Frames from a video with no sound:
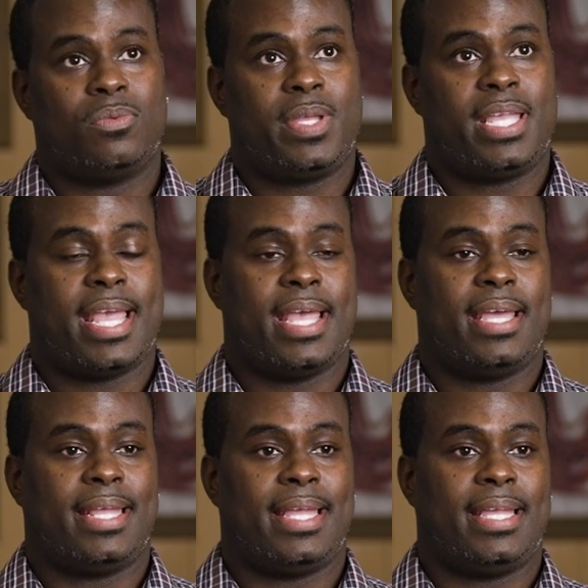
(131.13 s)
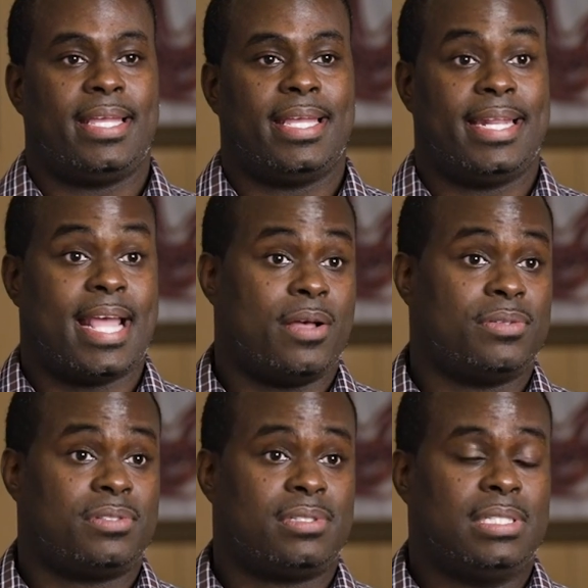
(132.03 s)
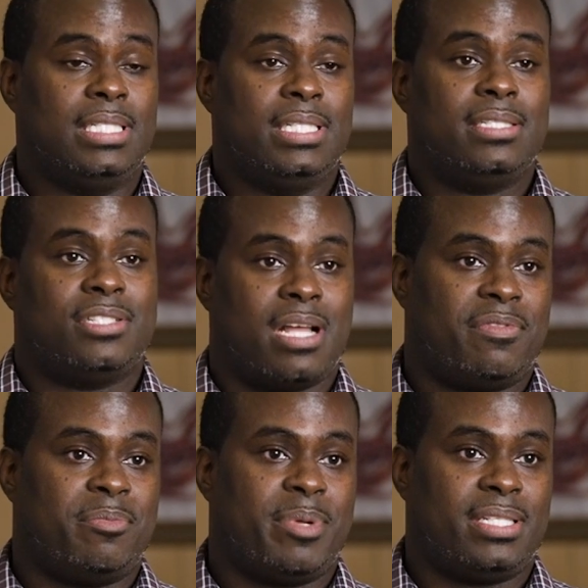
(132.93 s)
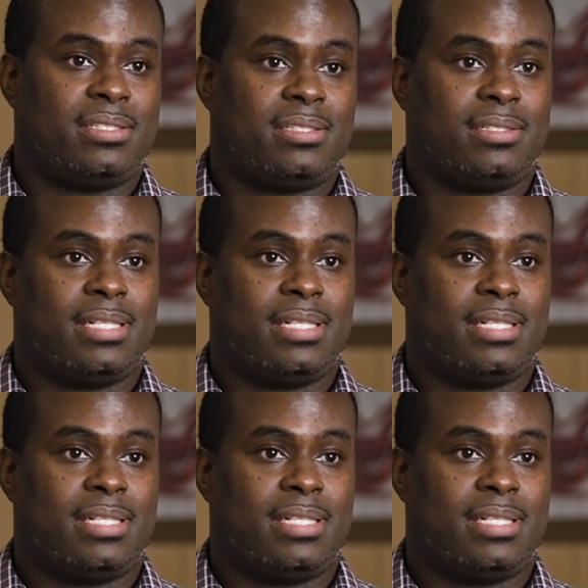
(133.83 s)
we had a in-house Java-based